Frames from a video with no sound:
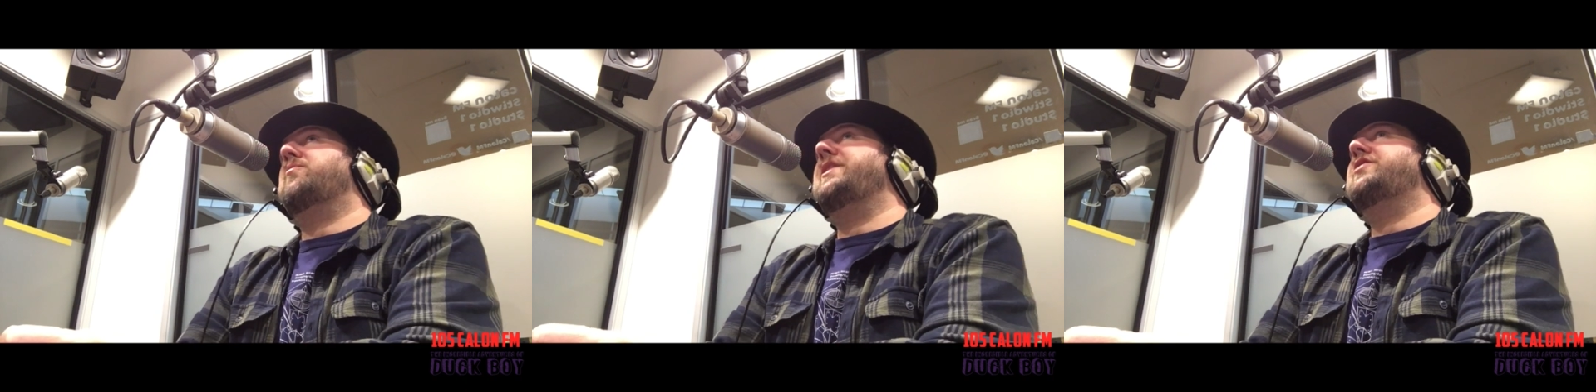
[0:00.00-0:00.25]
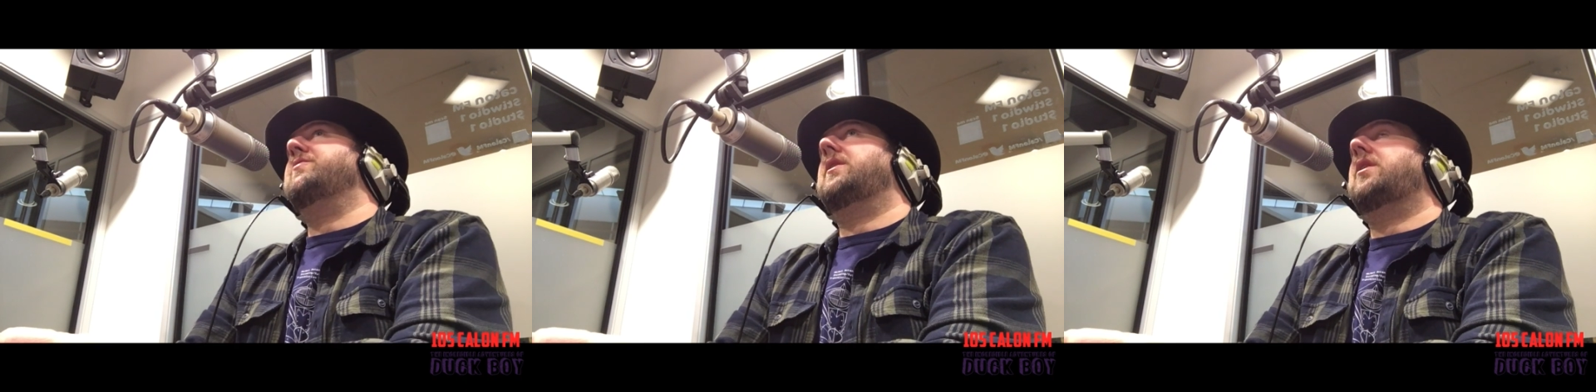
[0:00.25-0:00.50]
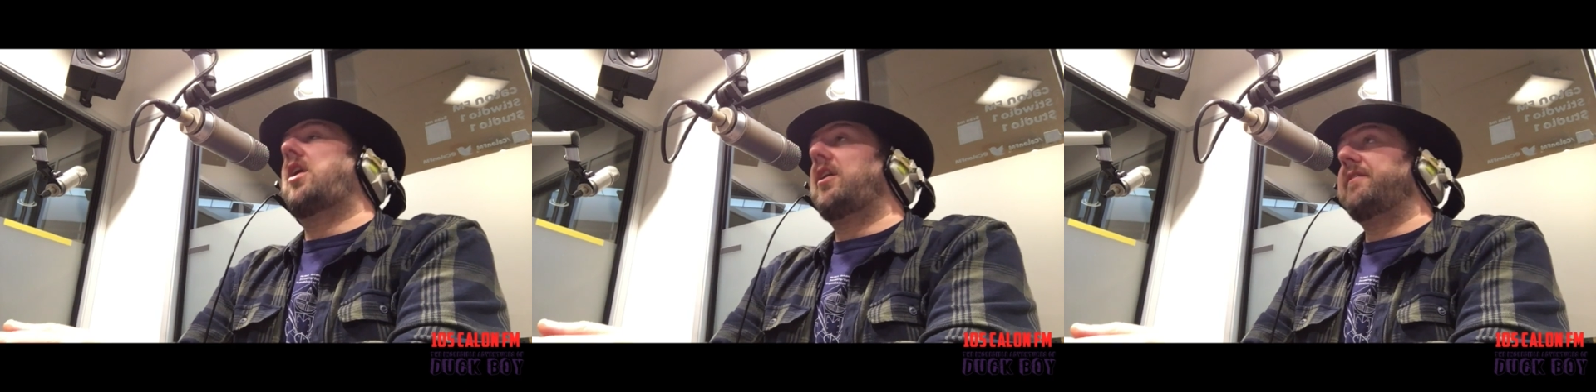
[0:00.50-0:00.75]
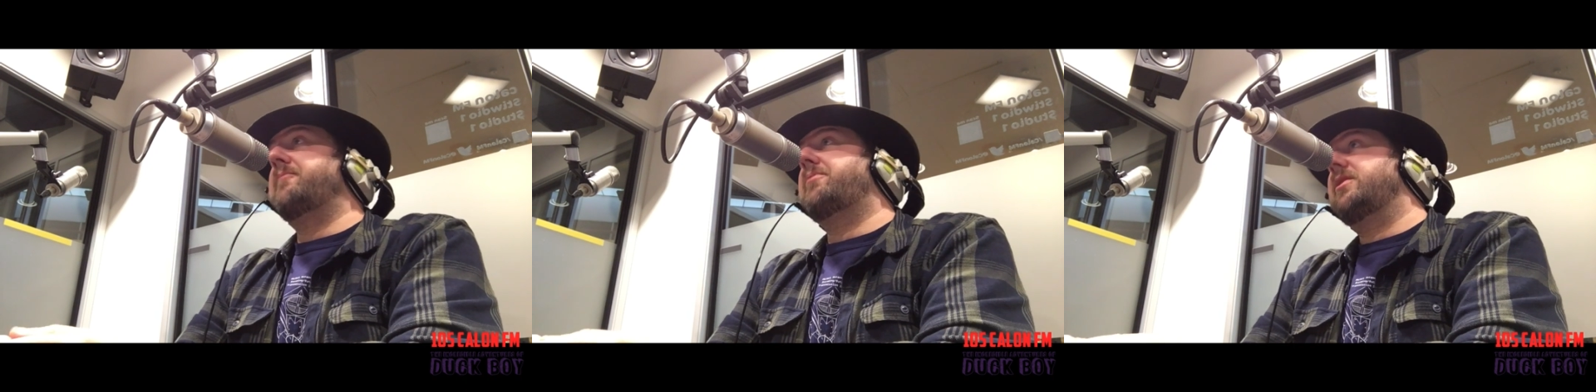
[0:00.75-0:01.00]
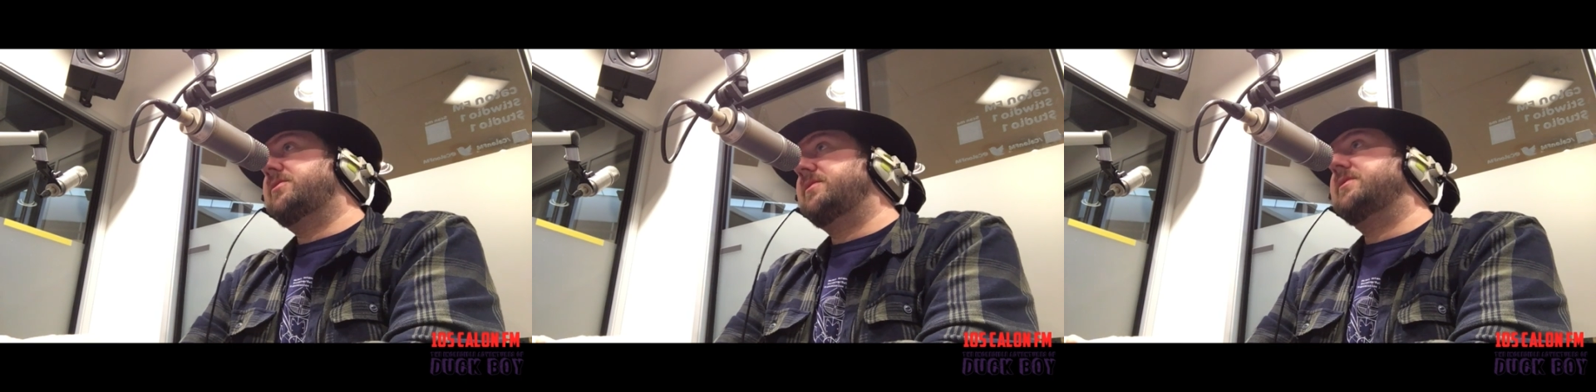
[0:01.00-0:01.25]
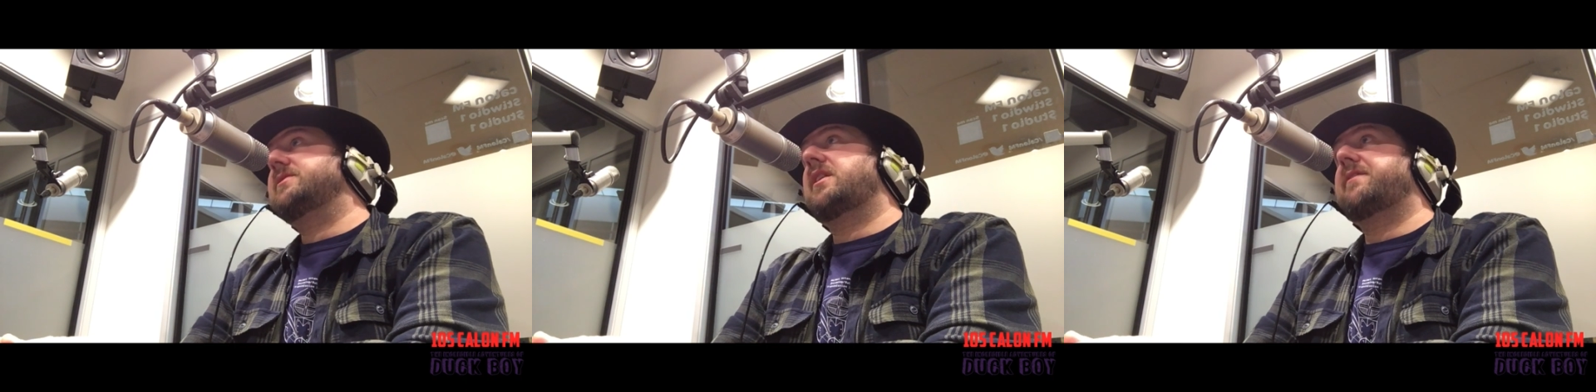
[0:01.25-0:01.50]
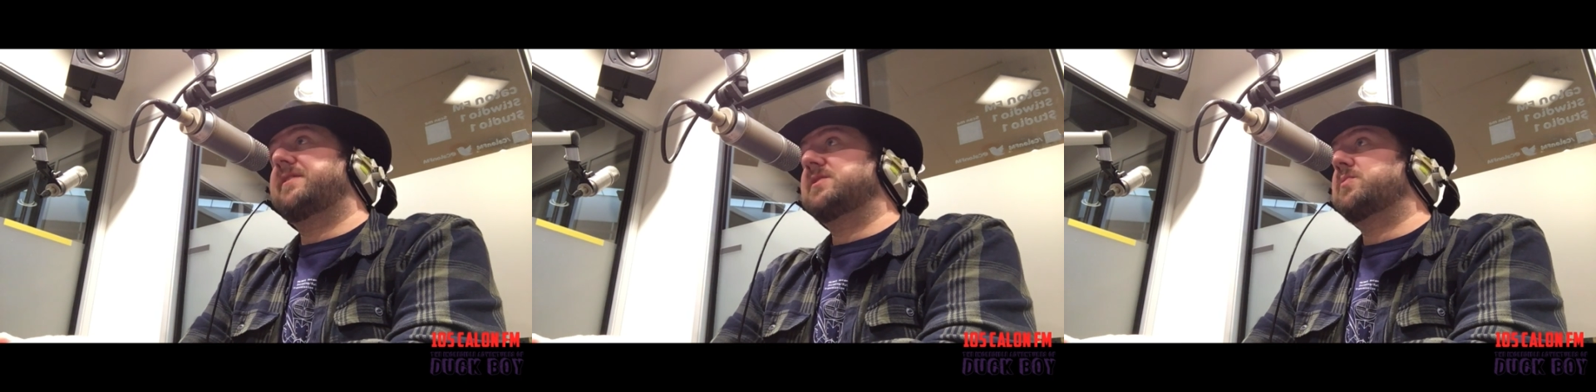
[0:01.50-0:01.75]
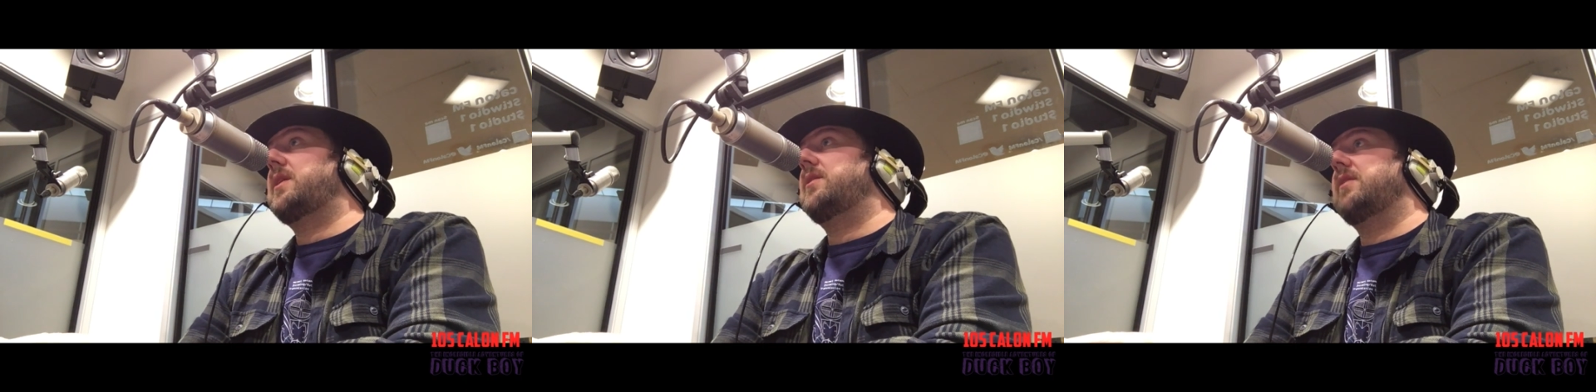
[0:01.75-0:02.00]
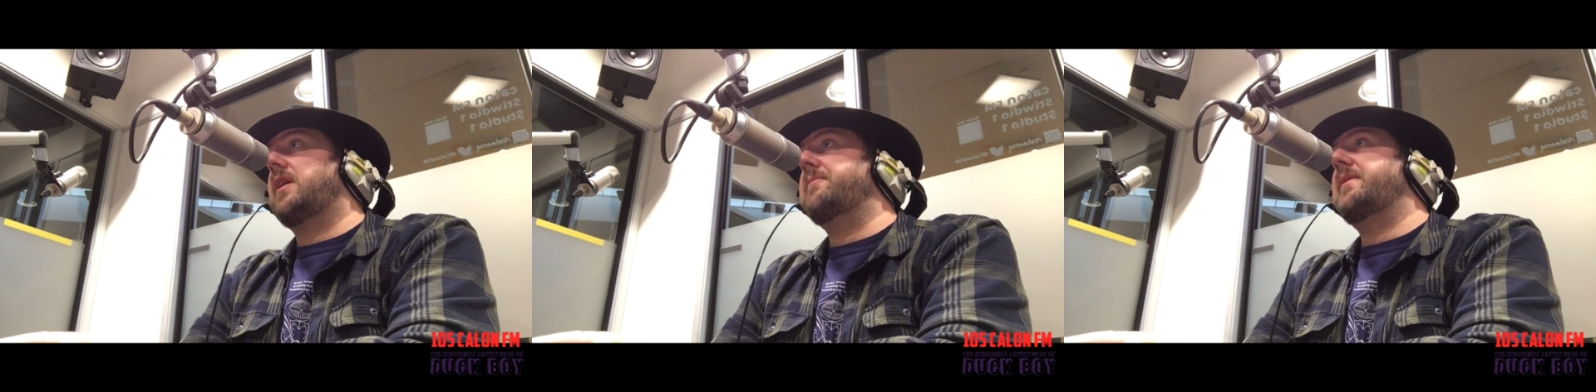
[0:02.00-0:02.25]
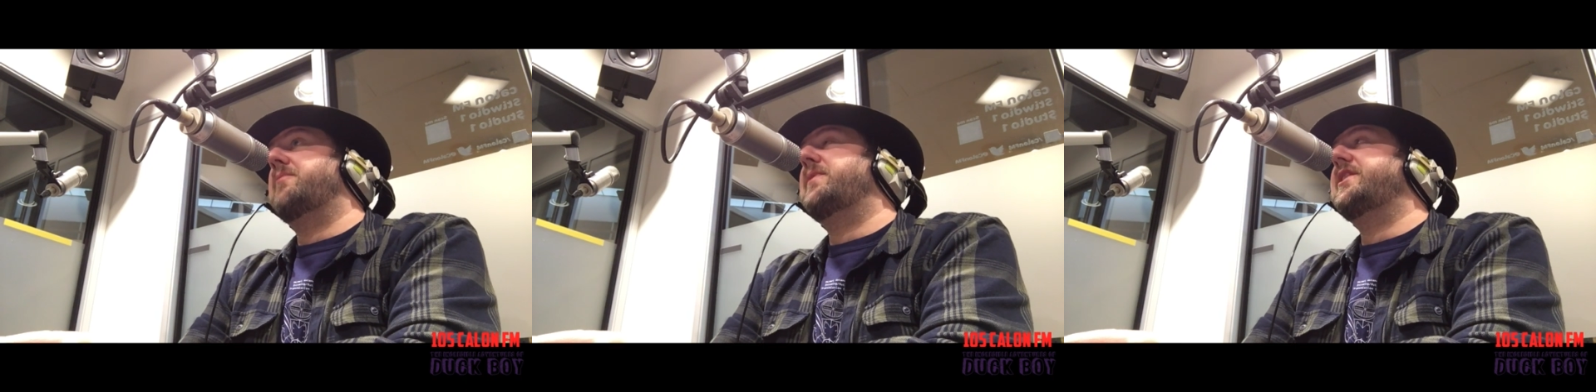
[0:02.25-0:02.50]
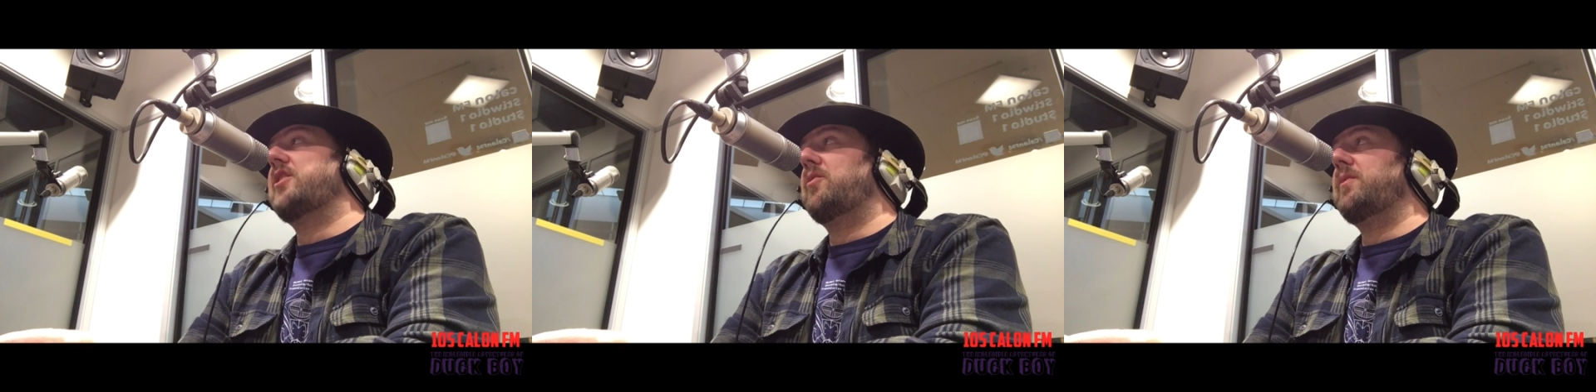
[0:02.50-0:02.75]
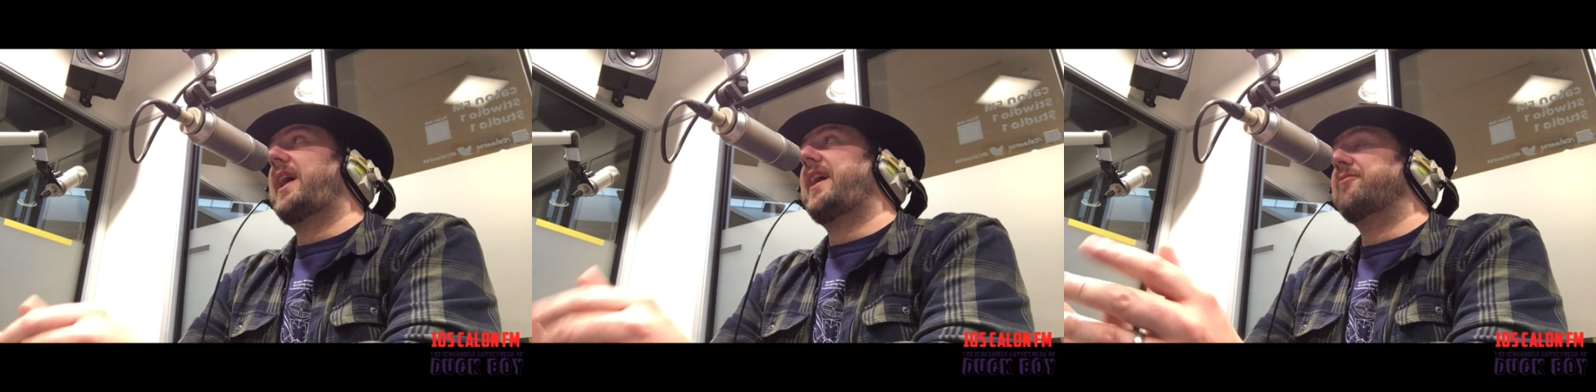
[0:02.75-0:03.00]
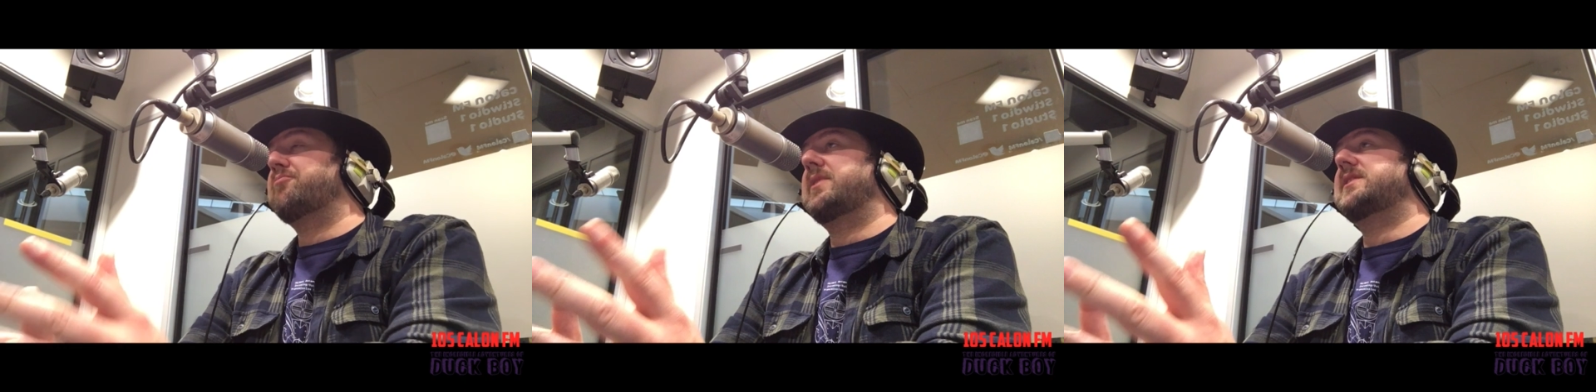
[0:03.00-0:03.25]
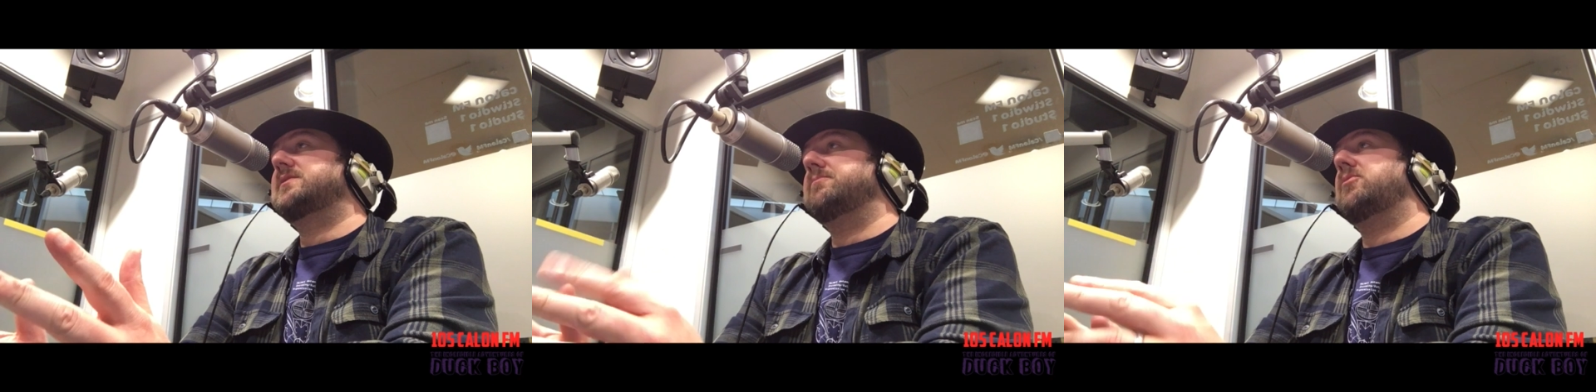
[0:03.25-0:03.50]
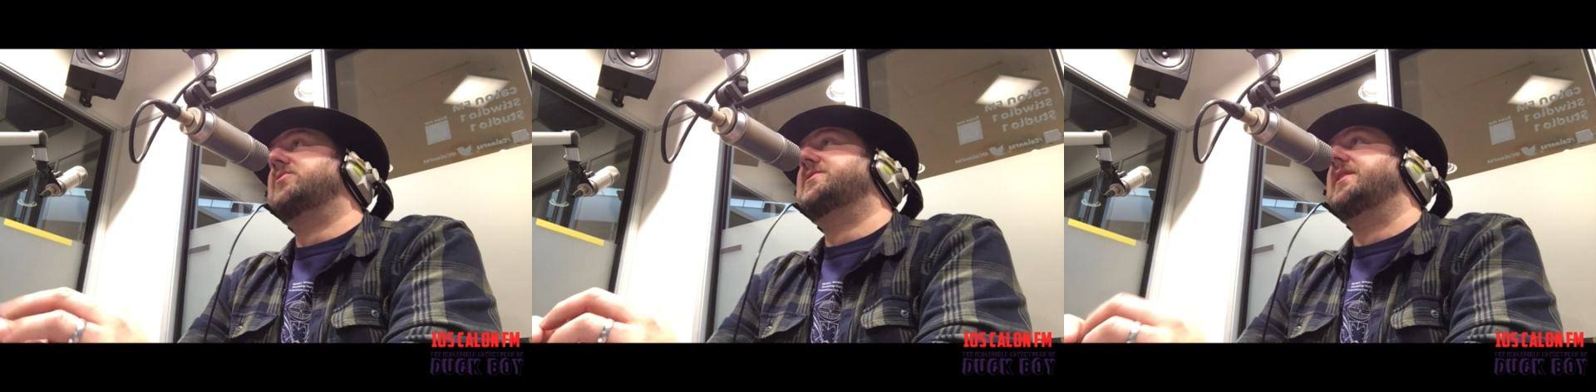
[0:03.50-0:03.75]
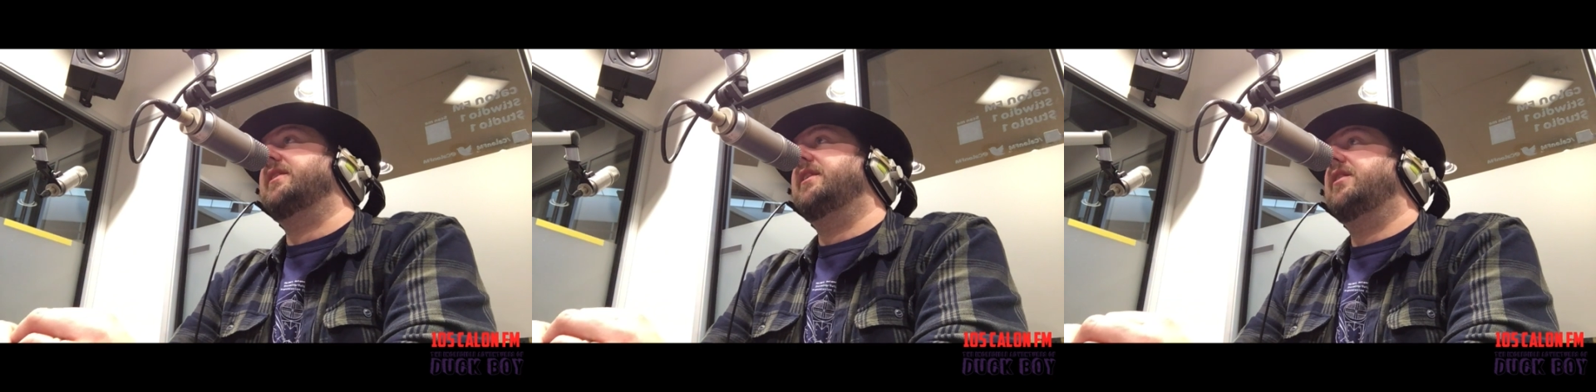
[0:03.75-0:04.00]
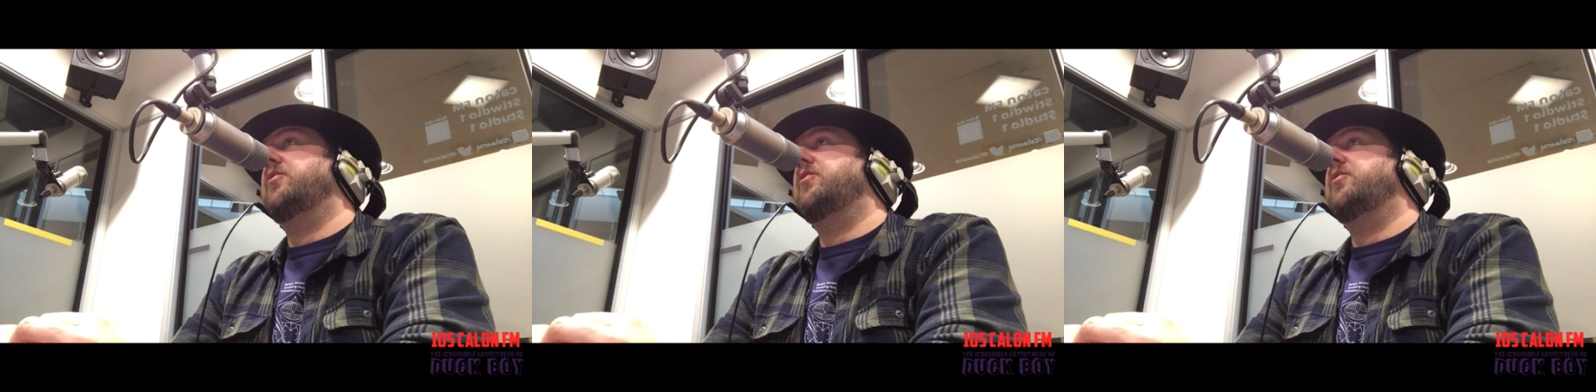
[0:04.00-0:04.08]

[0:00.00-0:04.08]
do a lot of in-person stuff as well. I mean, we don't have bricks and mortar.